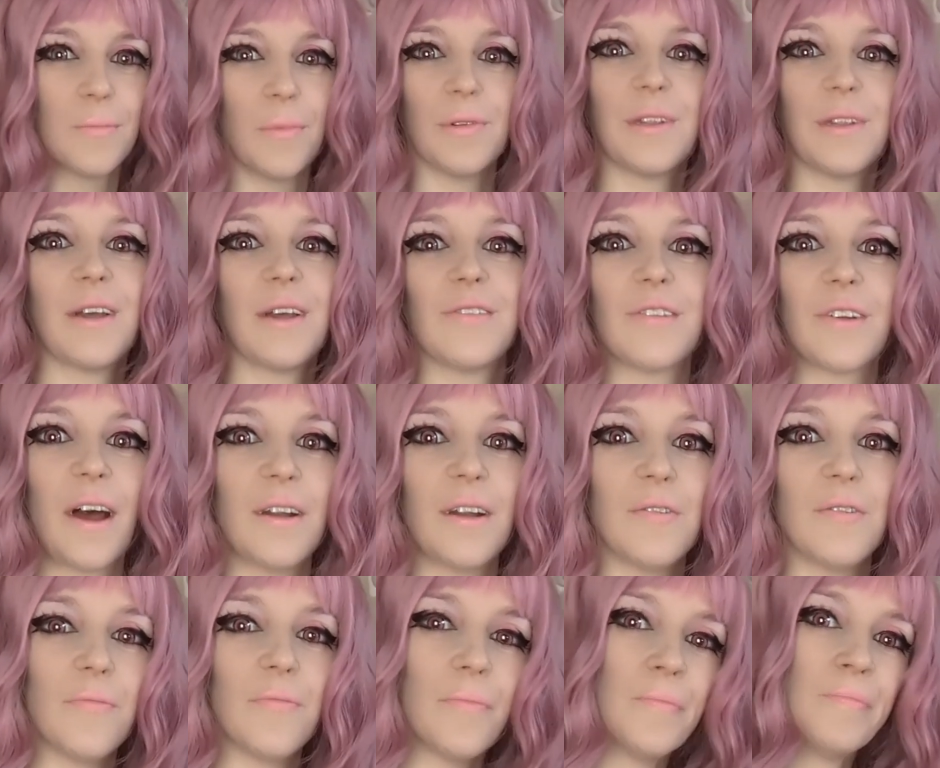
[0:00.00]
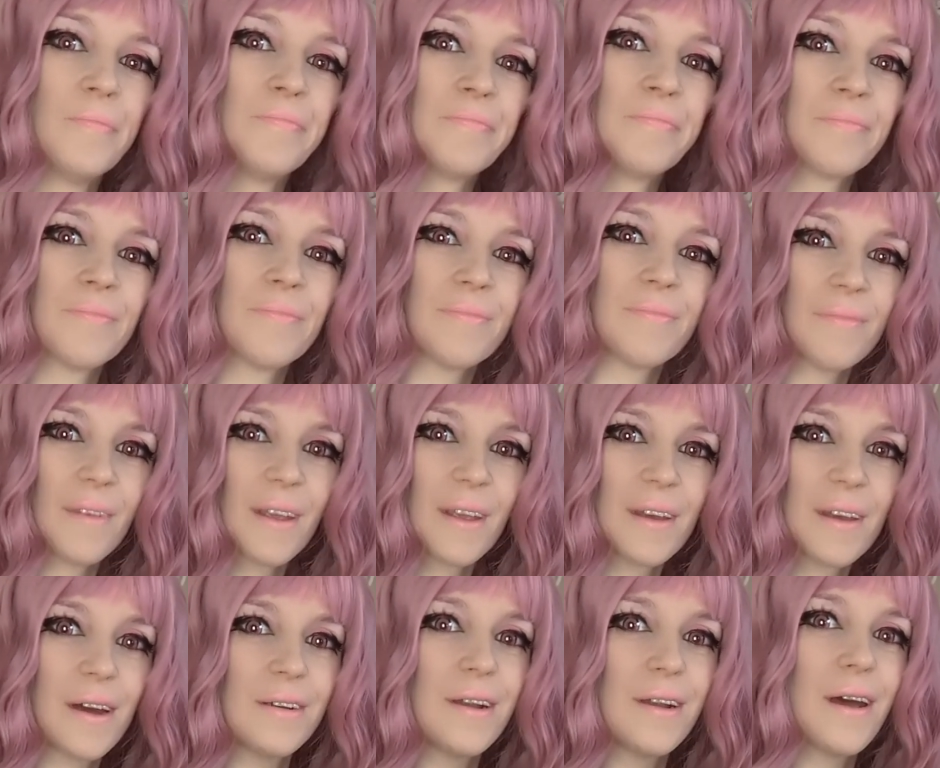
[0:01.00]
but that's kind of
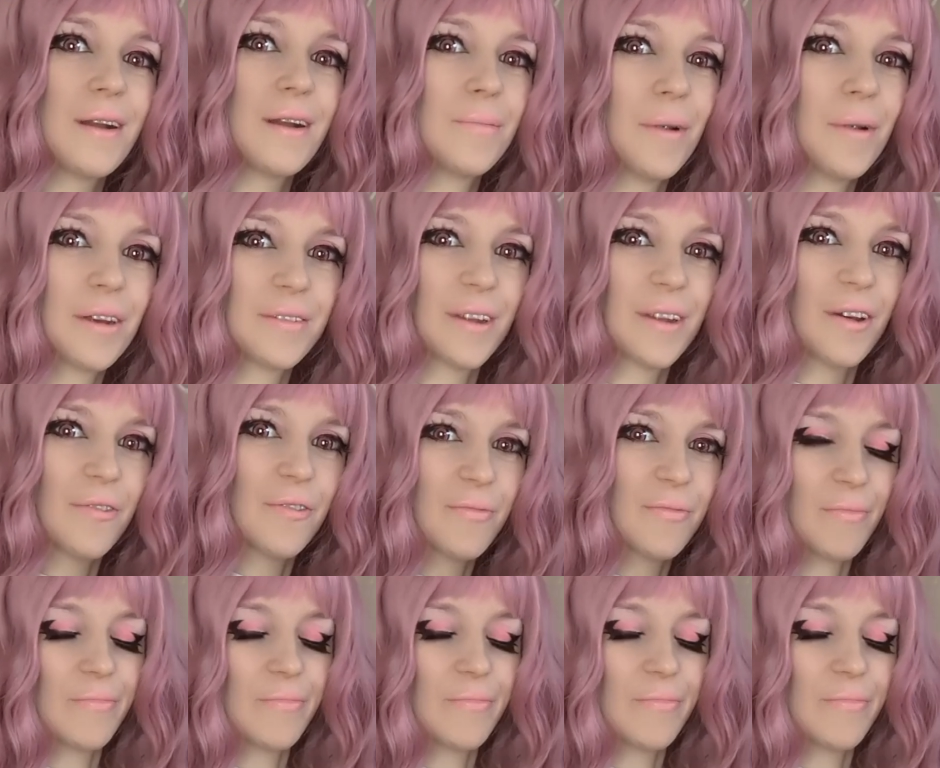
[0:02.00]
getting ahead of myself.